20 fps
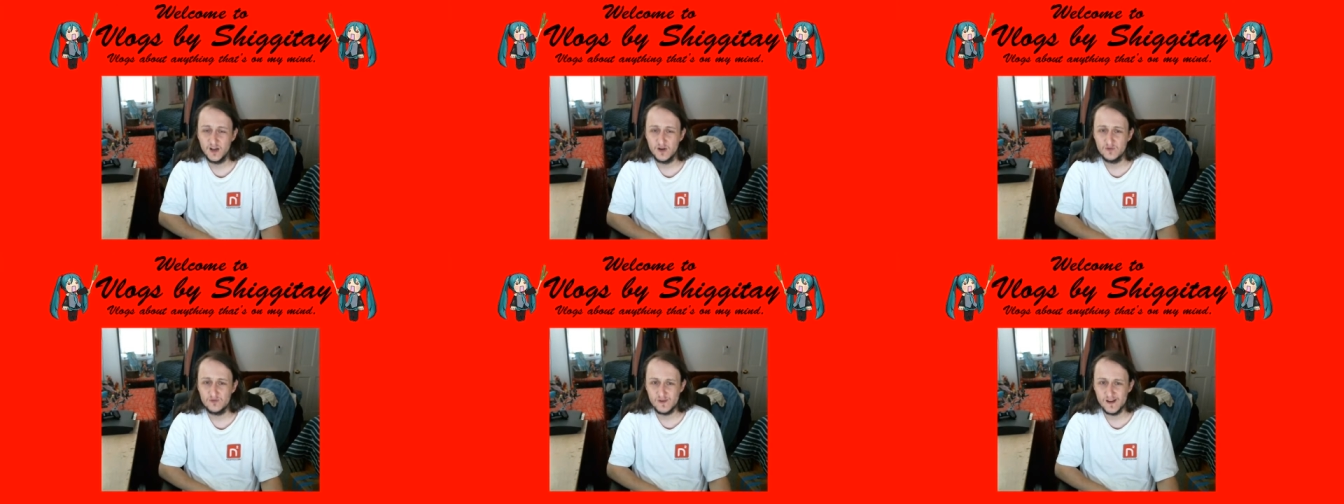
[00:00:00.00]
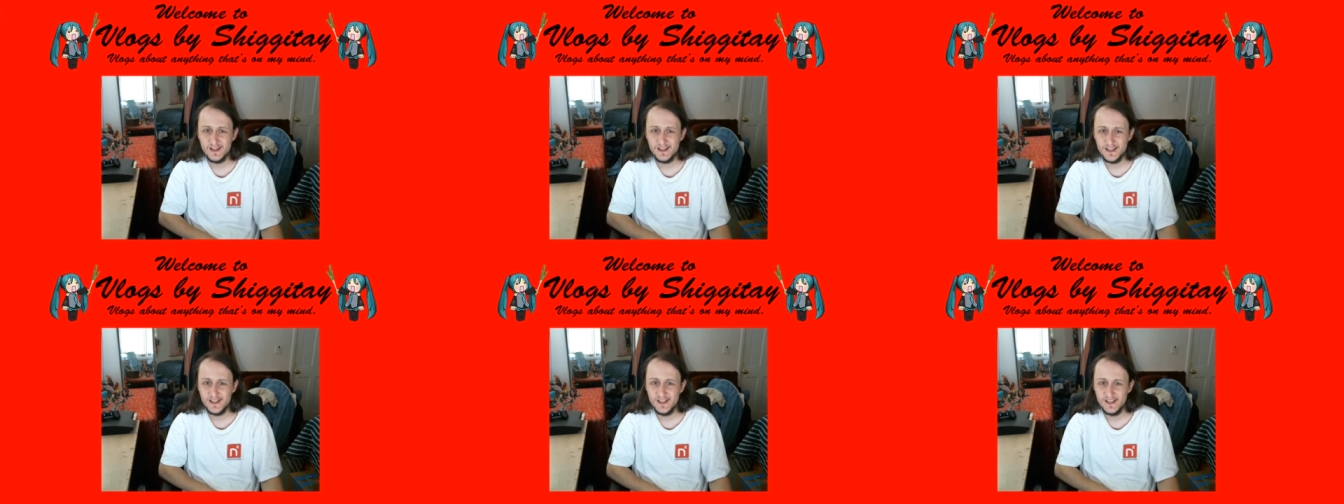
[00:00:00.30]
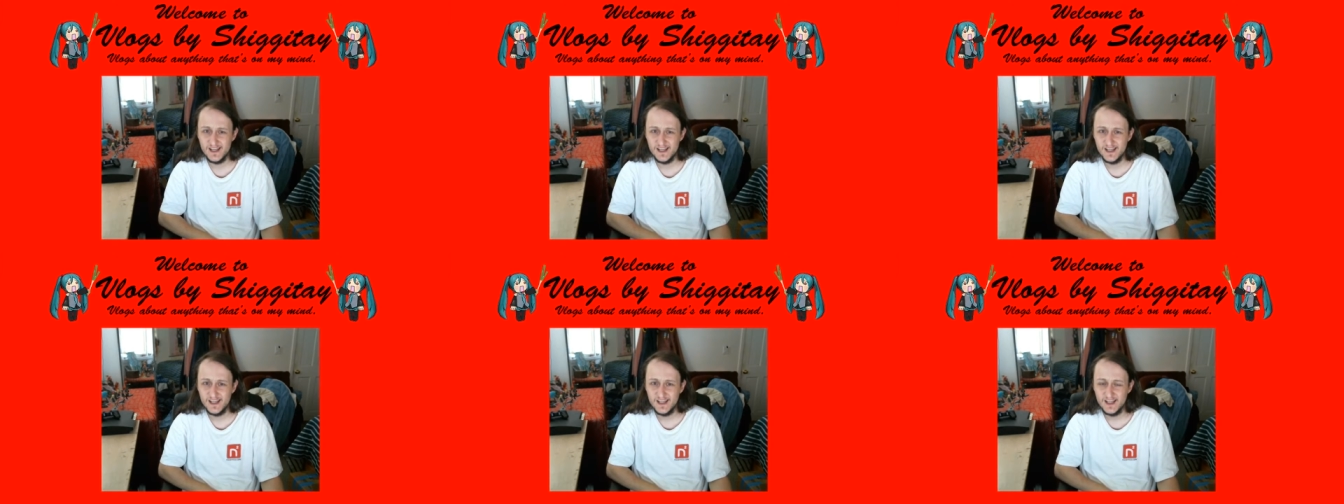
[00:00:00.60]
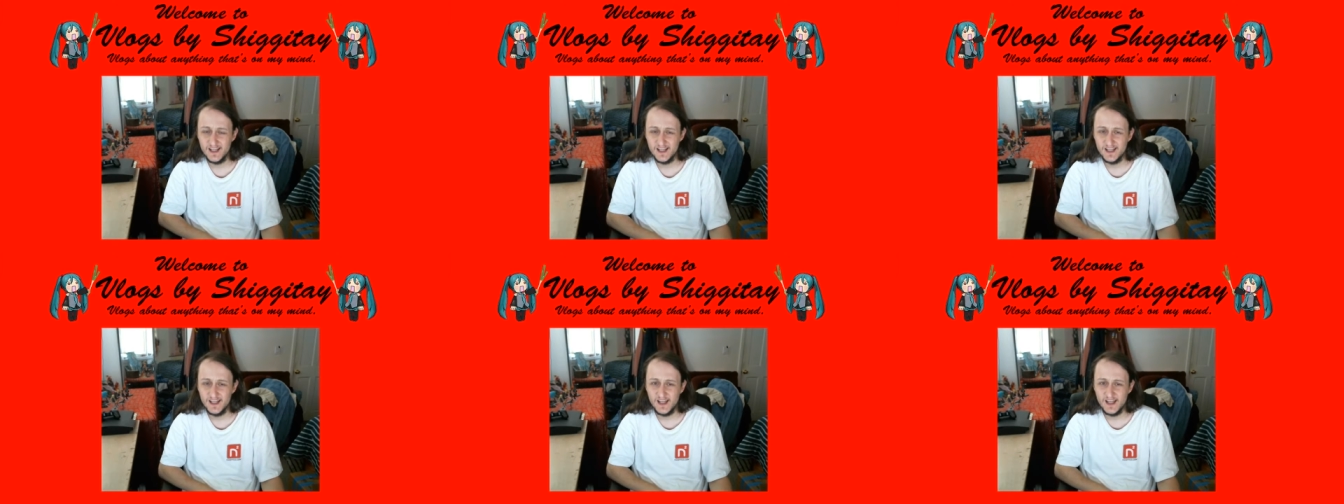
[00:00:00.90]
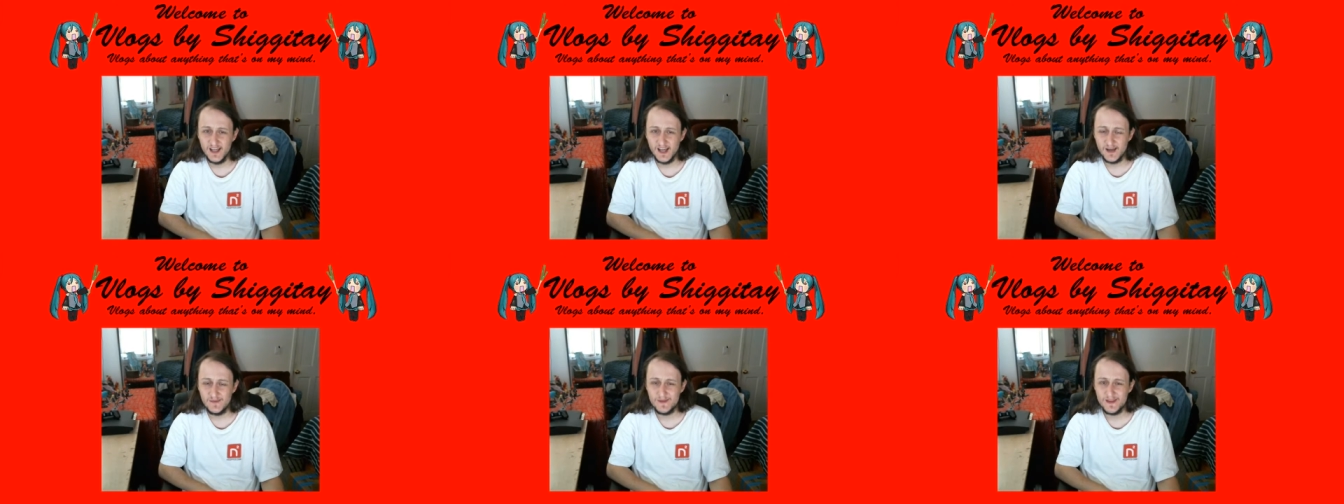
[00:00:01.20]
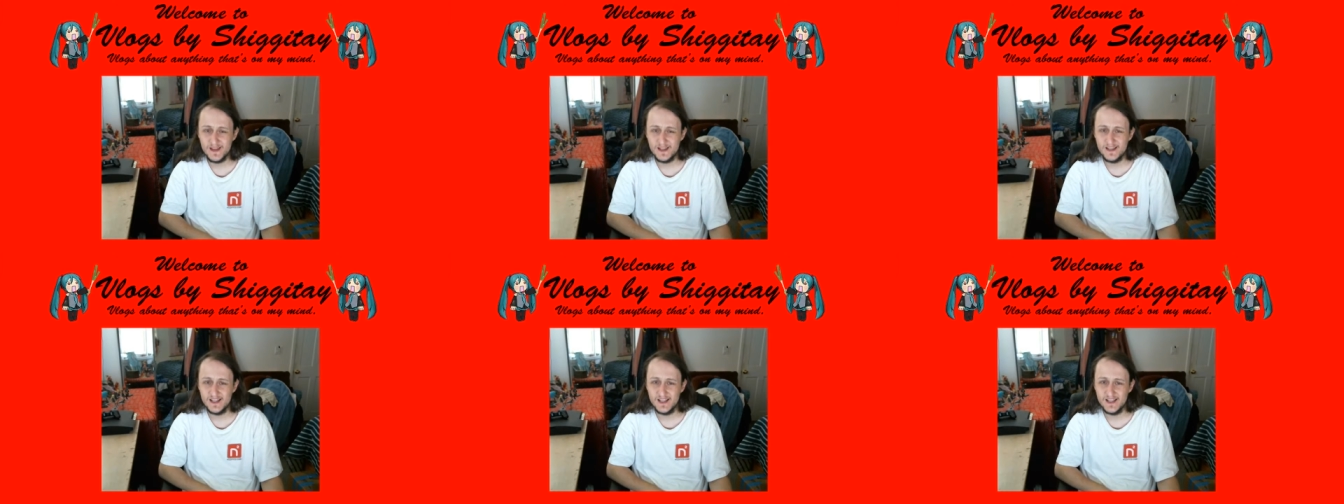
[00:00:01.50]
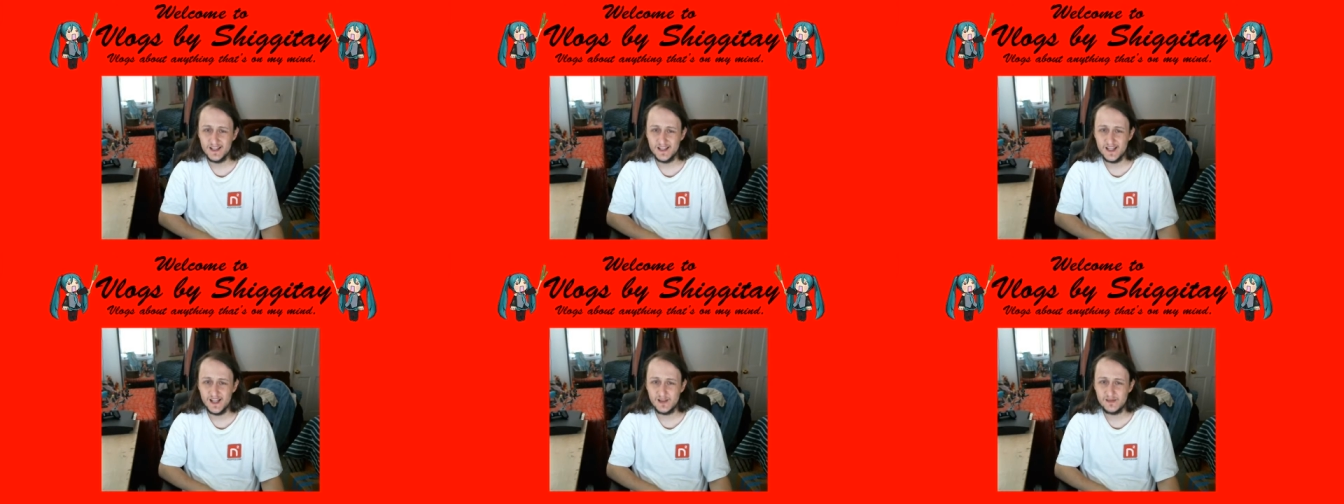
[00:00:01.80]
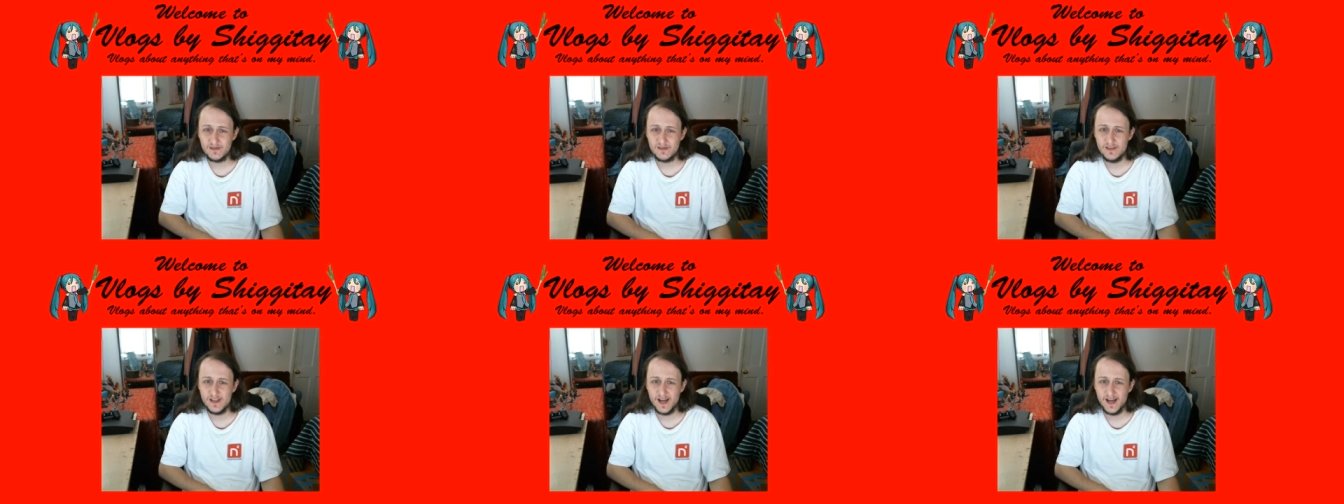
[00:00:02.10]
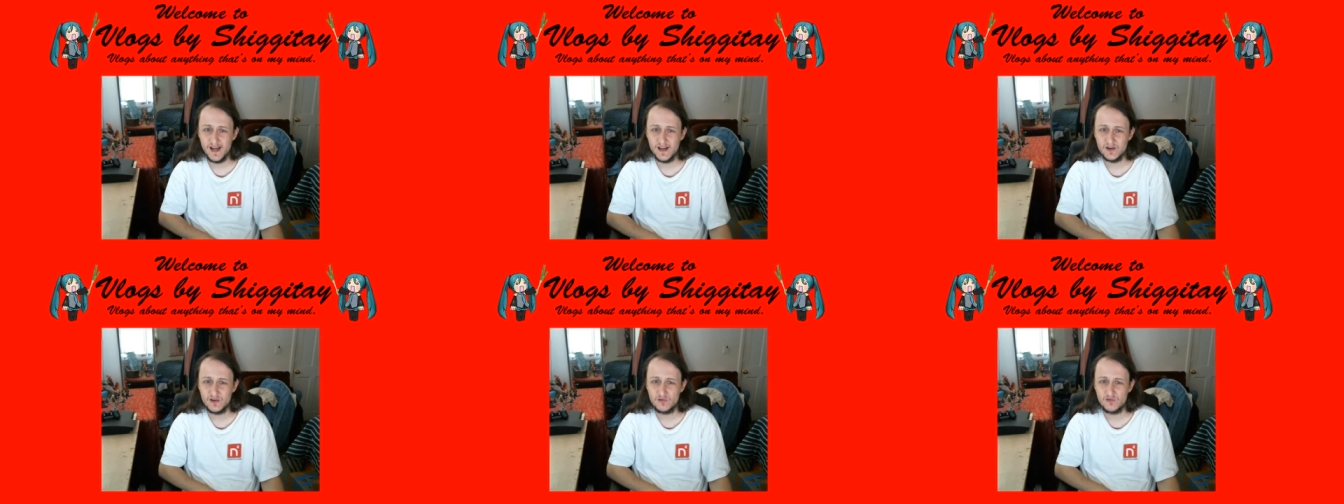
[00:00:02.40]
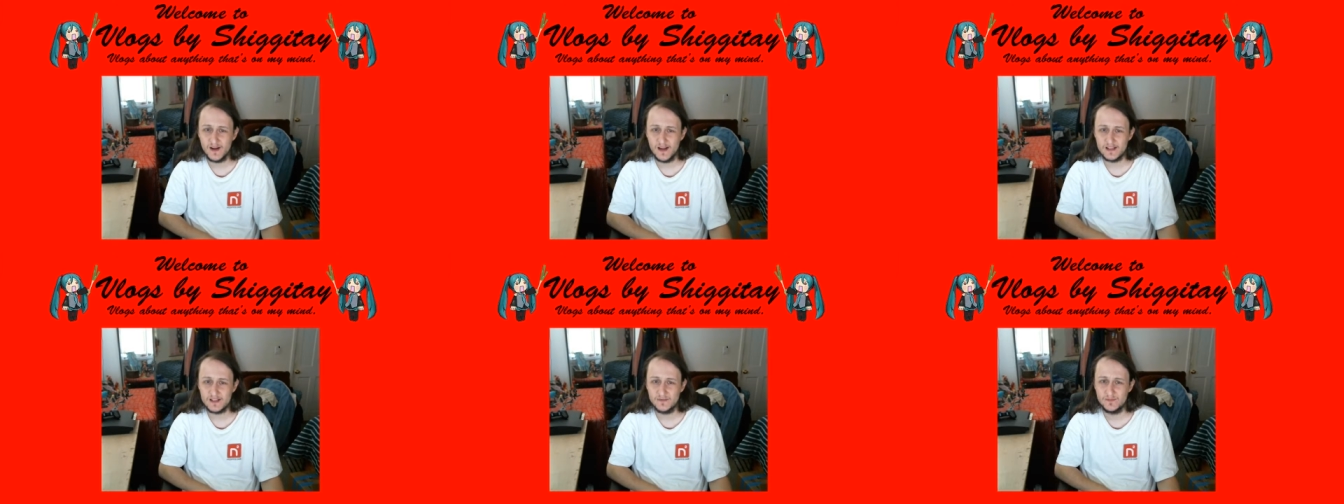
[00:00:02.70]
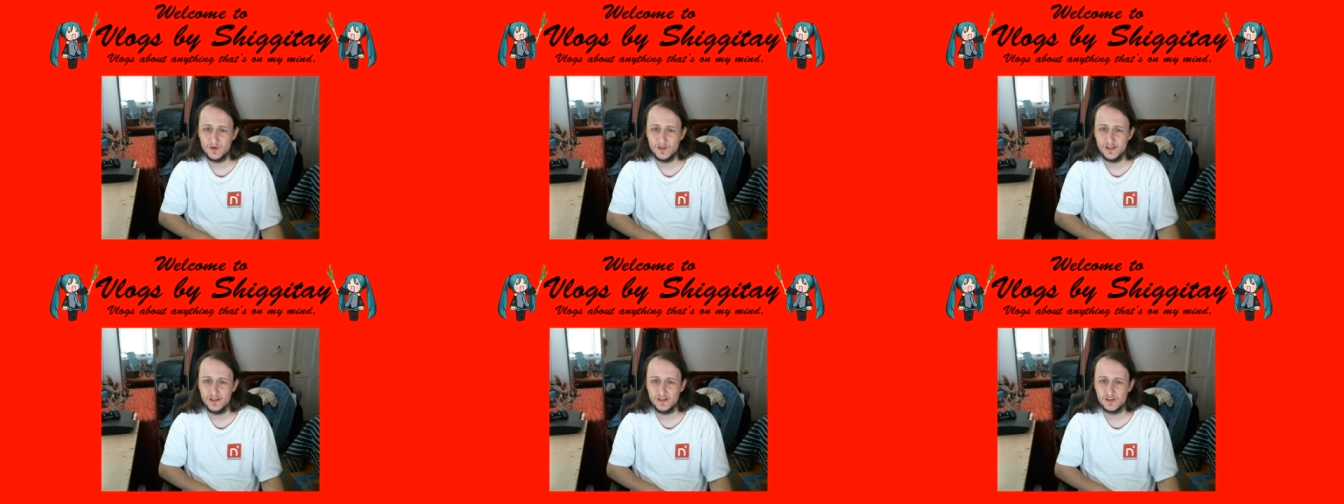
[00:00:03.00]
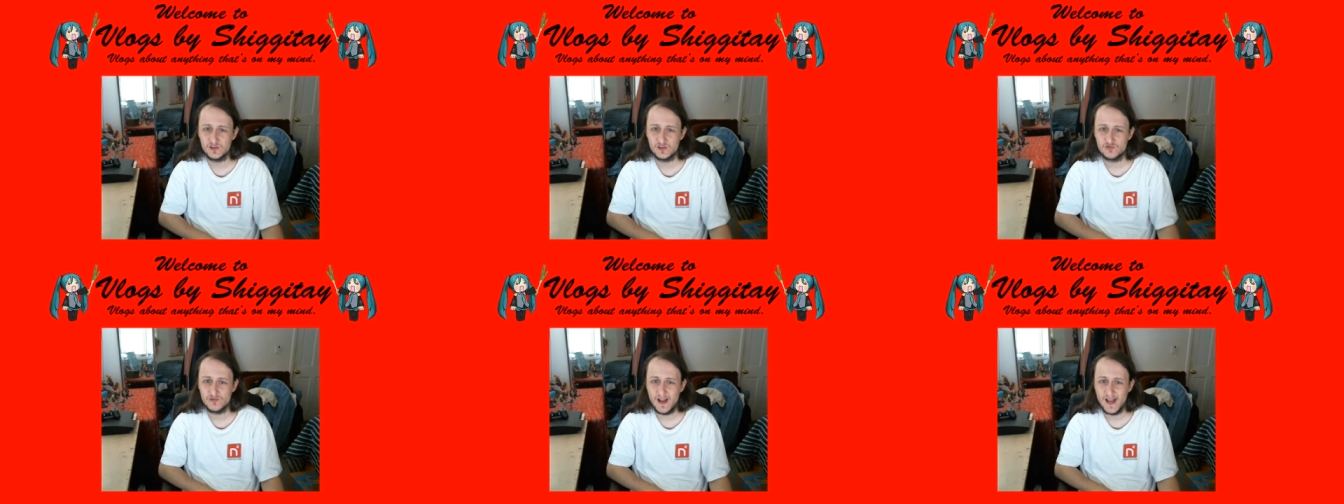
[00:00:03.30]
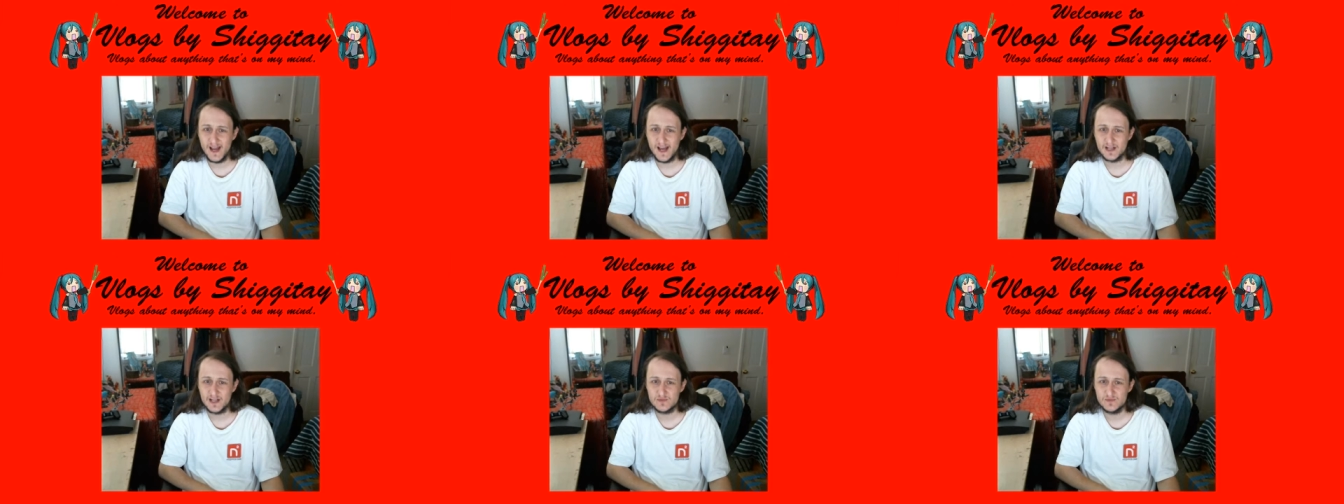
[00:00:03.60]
Really? I mean, it's not great to put it in the trash,